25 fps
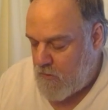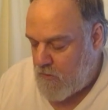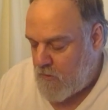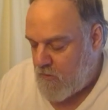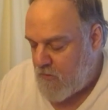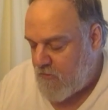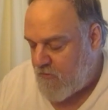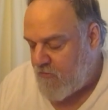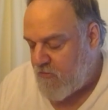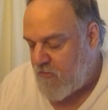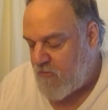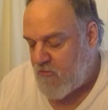
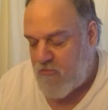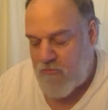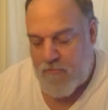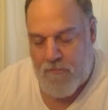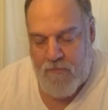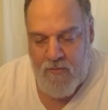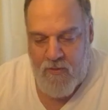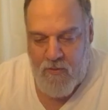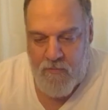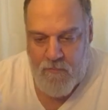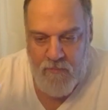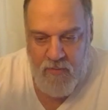it's just a
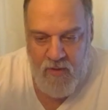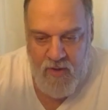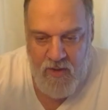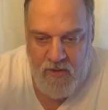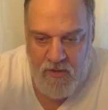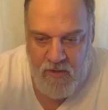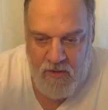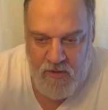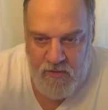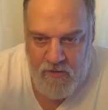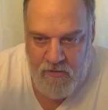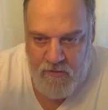pair of
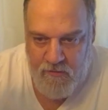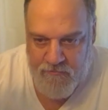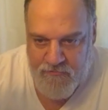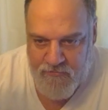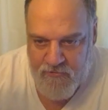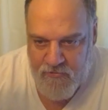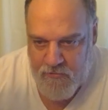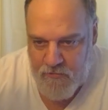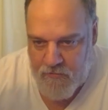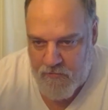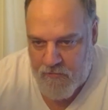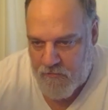black gloves
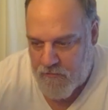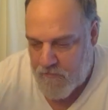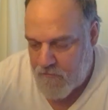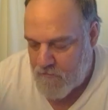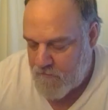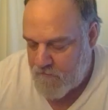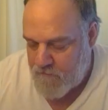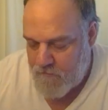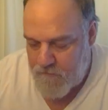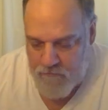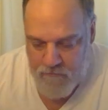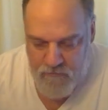here,
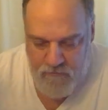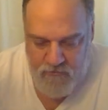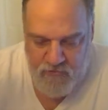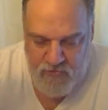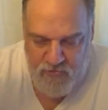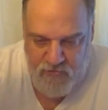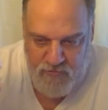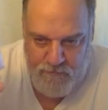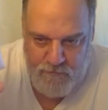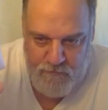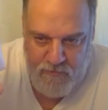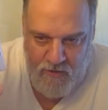
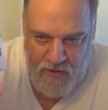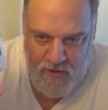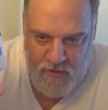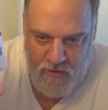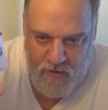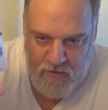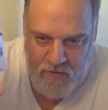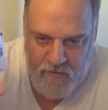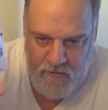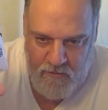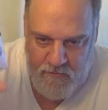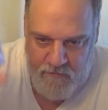just black
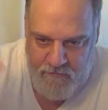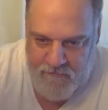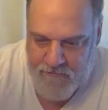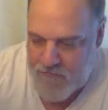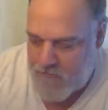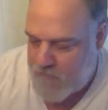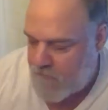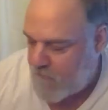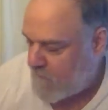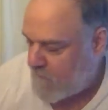gloves.